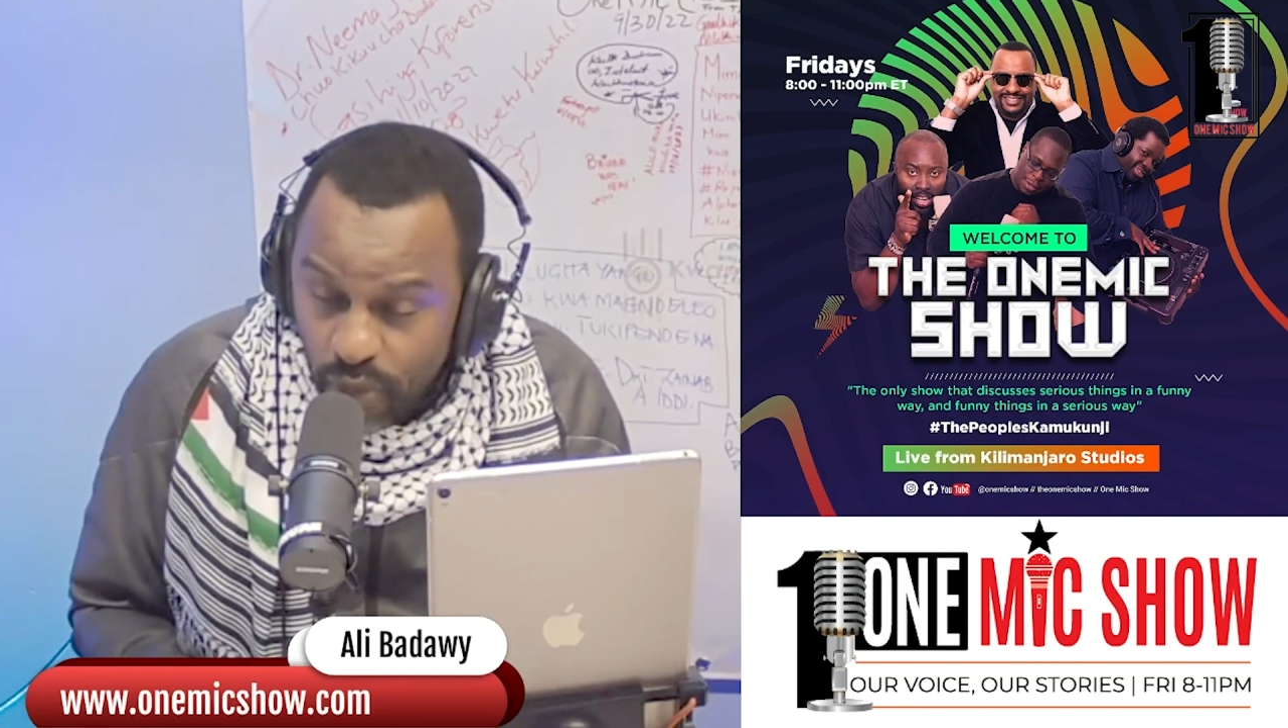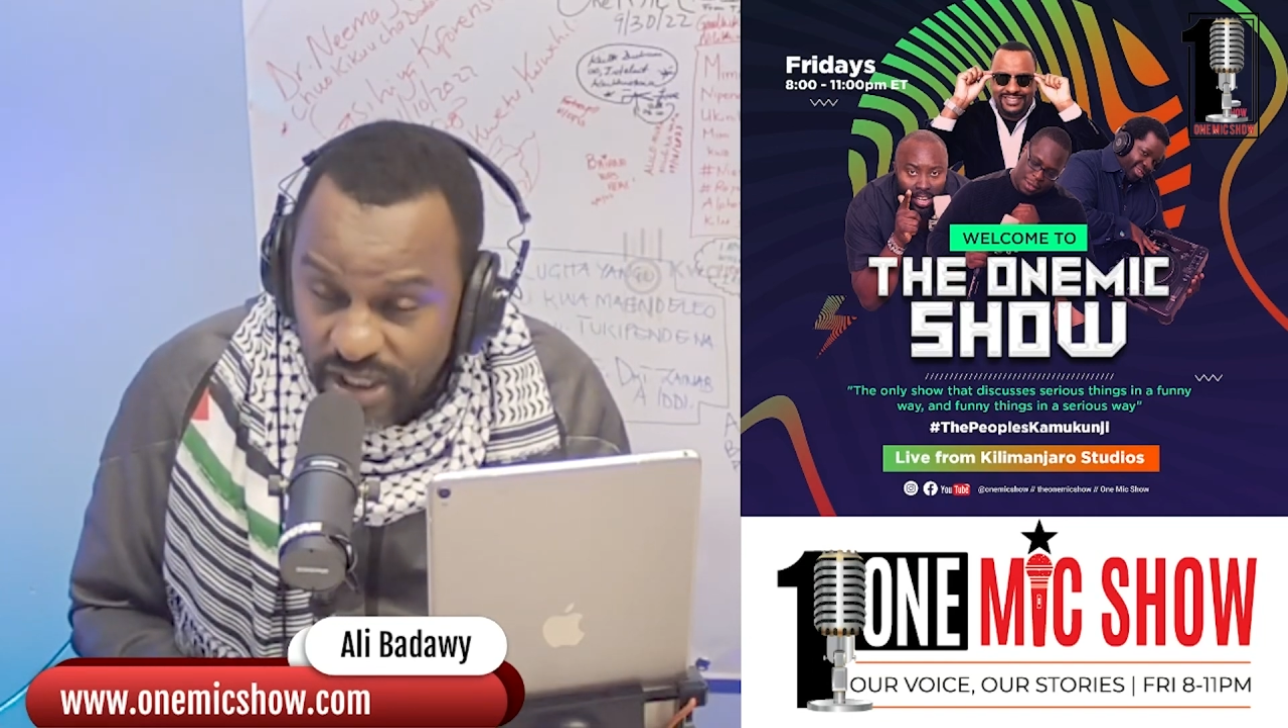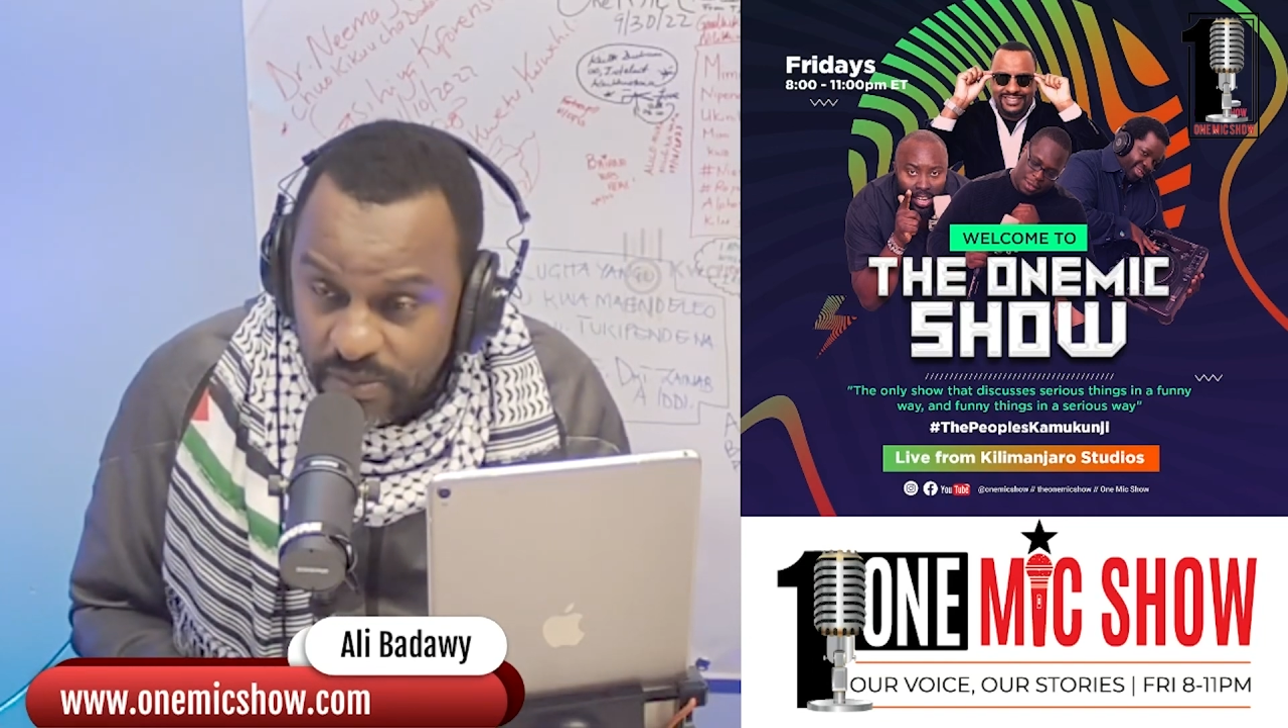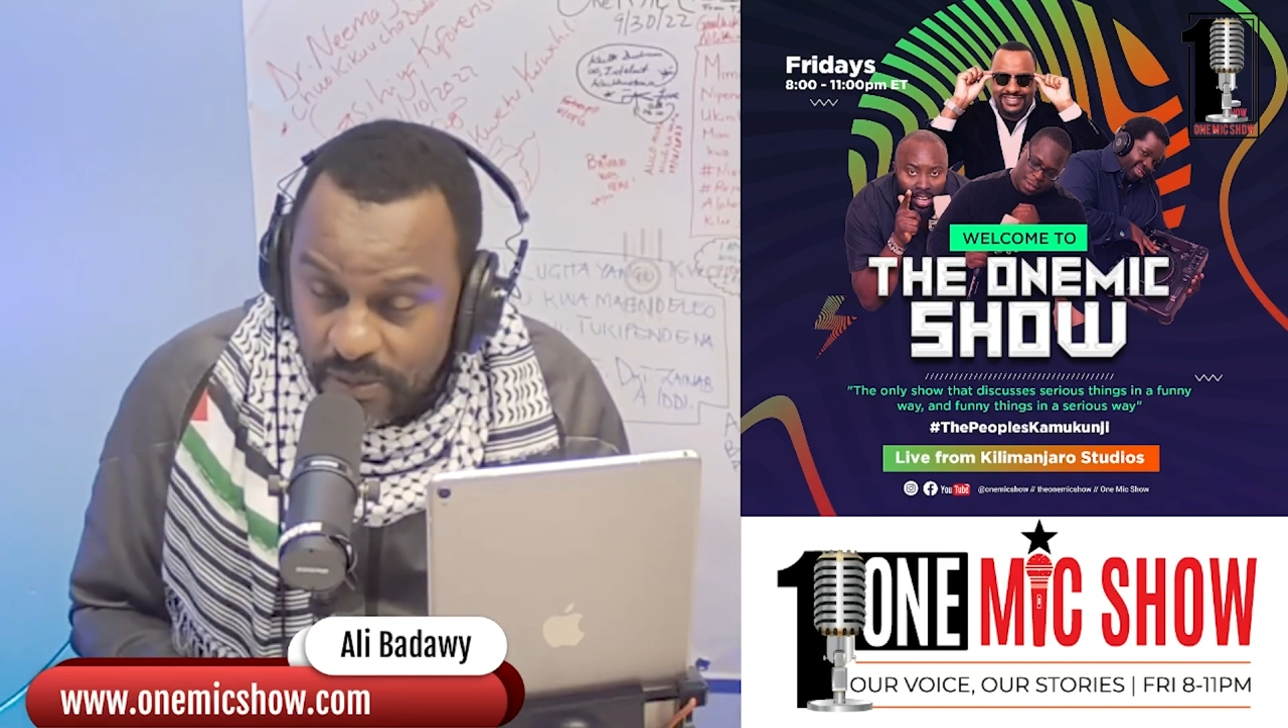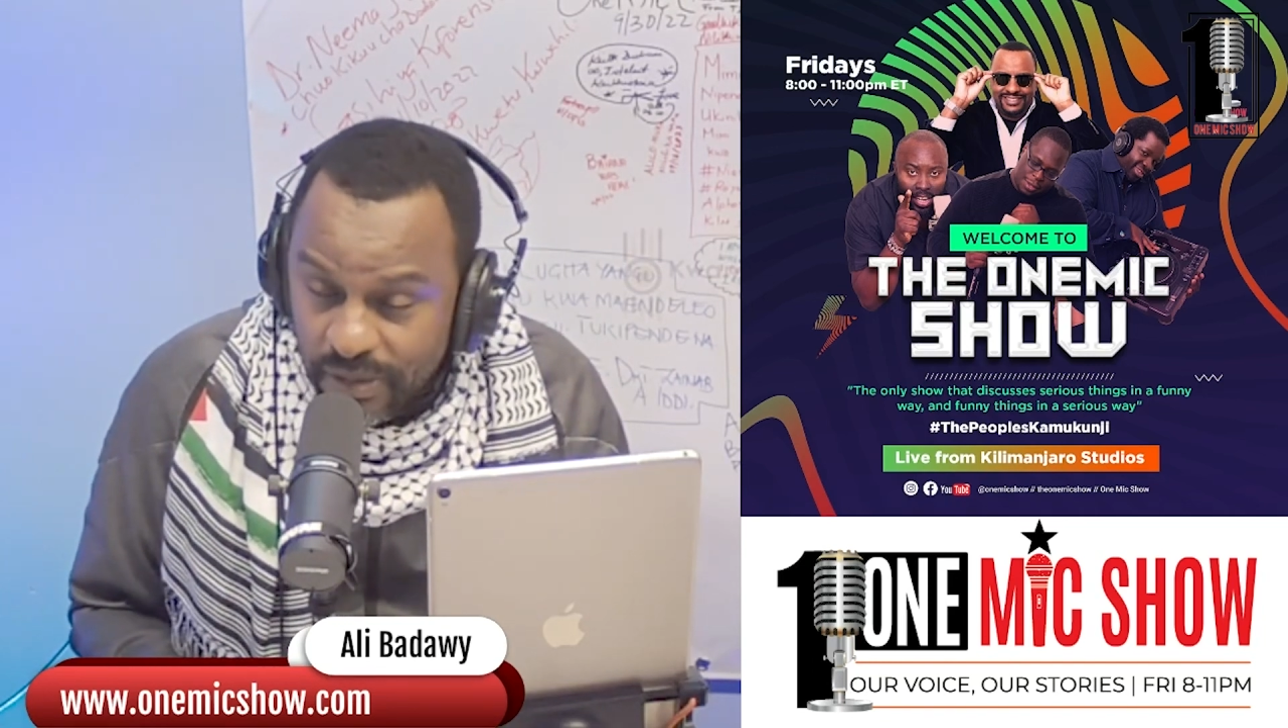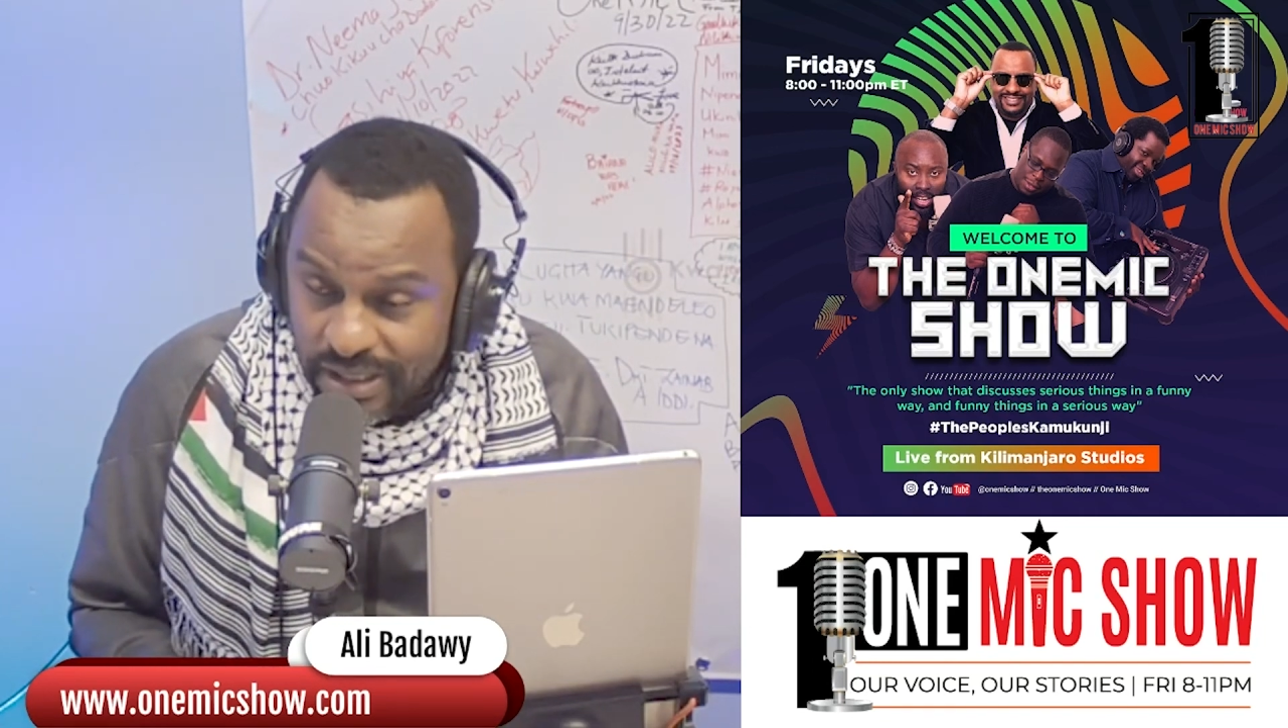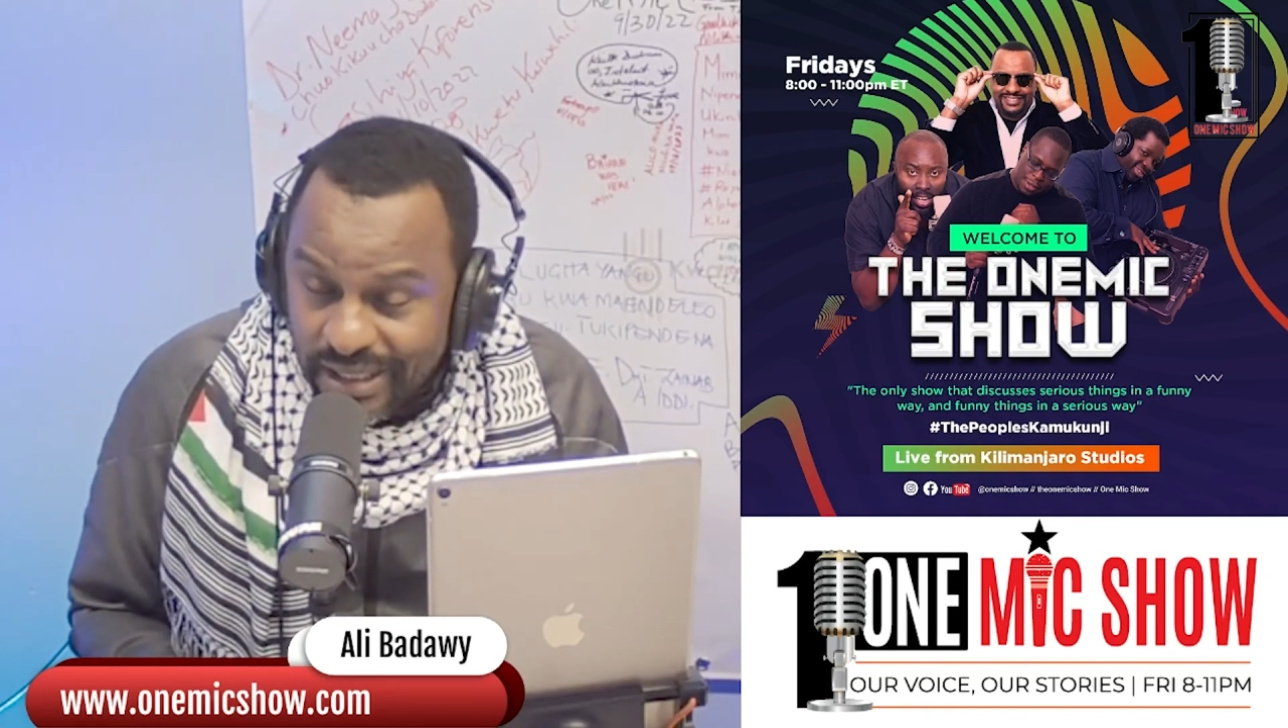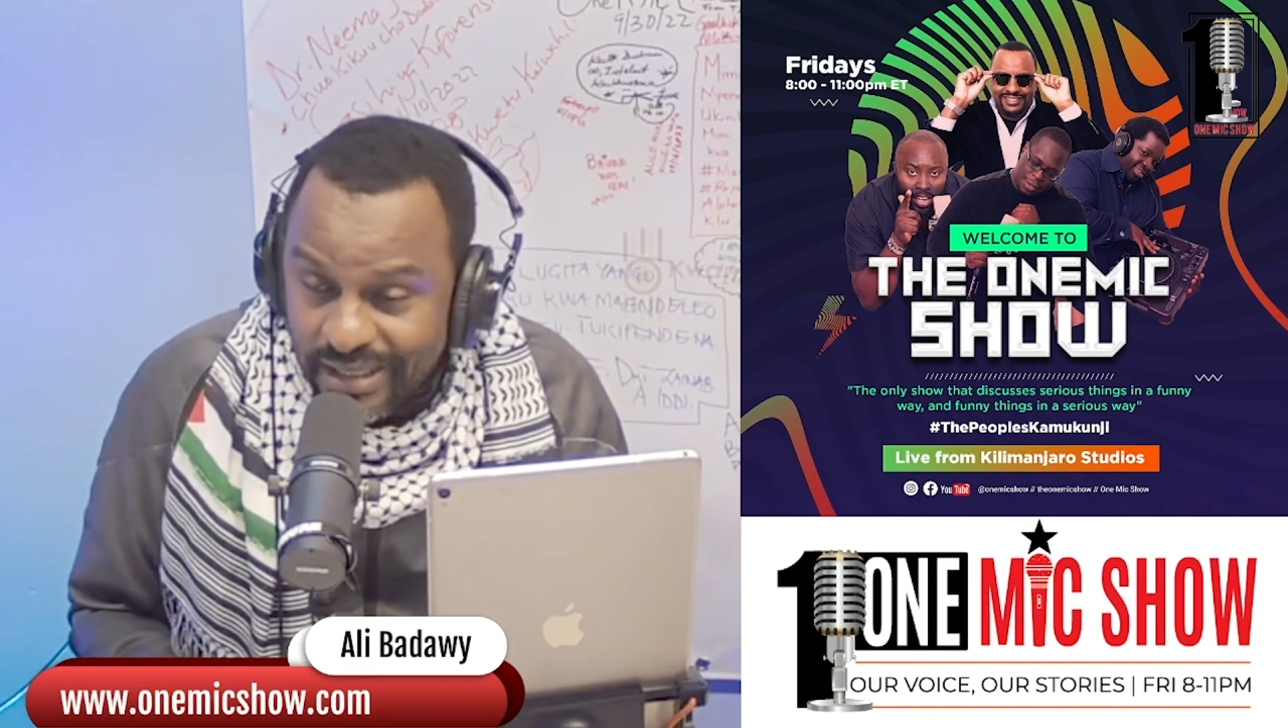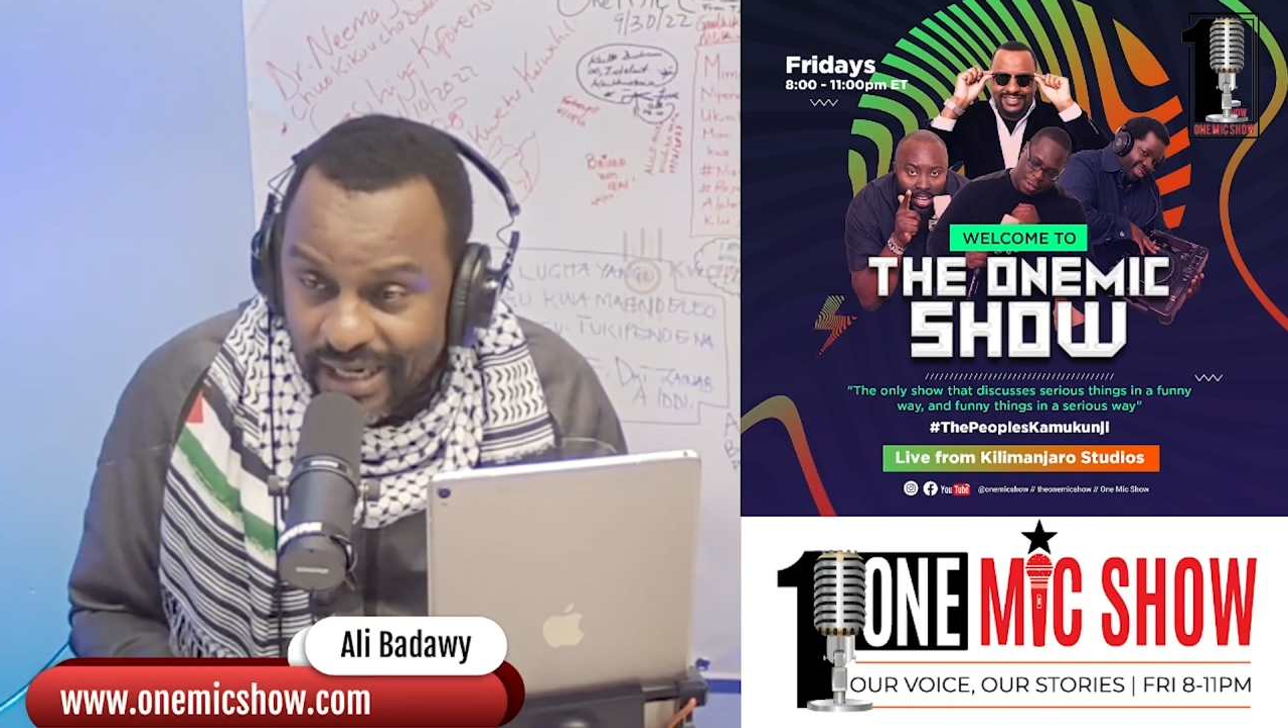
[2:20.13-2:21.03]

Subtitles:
once people start